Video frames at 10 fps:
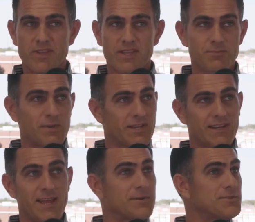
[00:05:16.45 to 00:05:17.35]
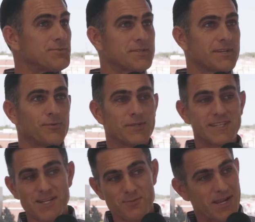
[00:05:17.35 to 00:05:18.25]
And depending on how much you sell, what
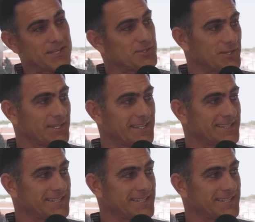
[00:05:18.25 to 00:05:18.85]
tax bracket you're in,